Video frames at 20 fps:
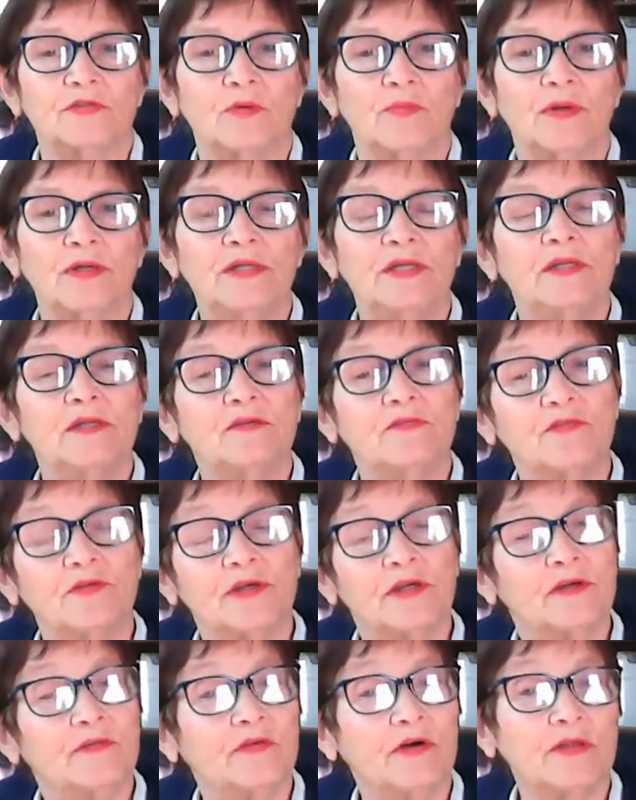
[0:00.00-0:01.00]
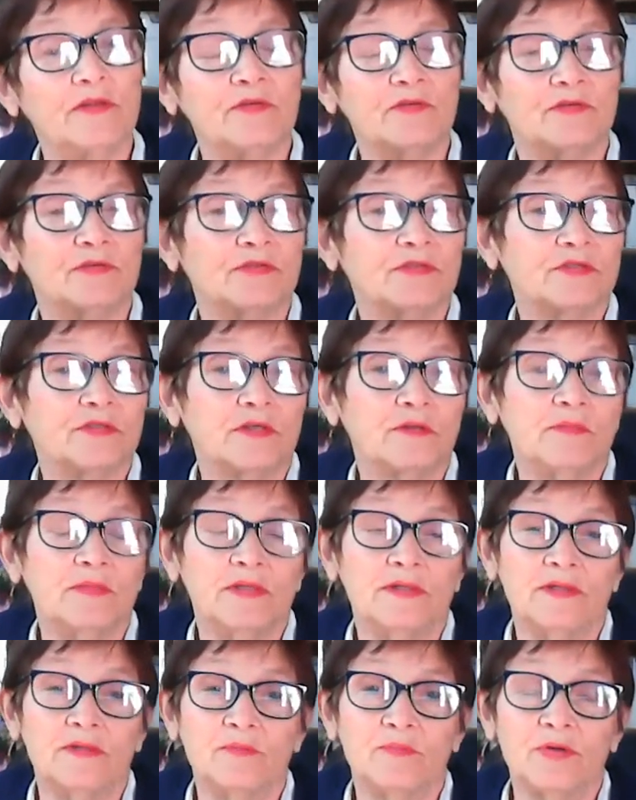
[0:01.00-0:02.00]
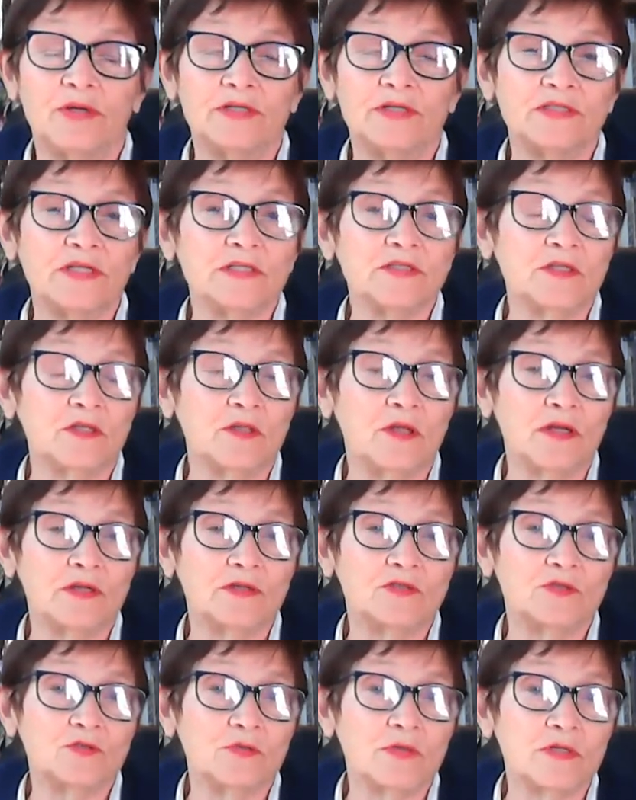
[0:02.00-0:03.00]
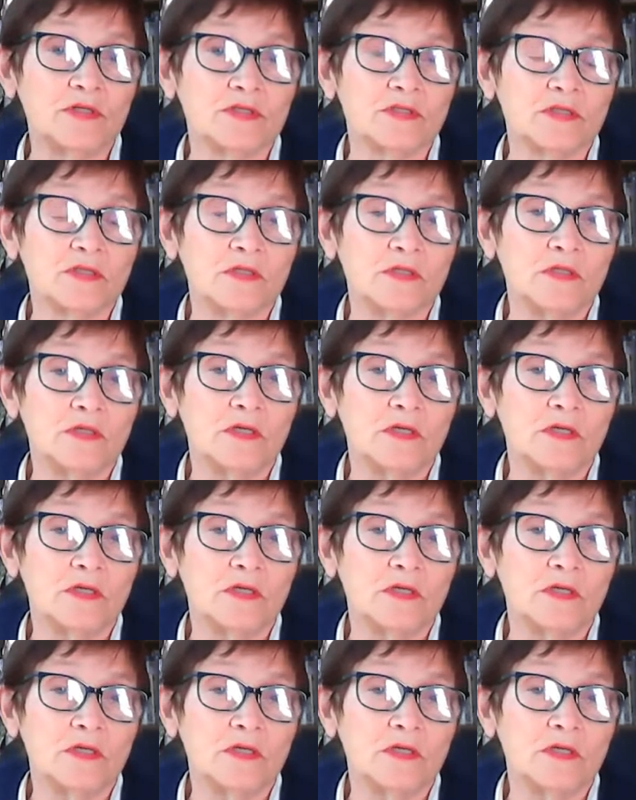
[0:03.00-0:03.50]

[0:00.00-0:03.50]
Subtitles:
and we need to forgive others. Because that's a lot of stress.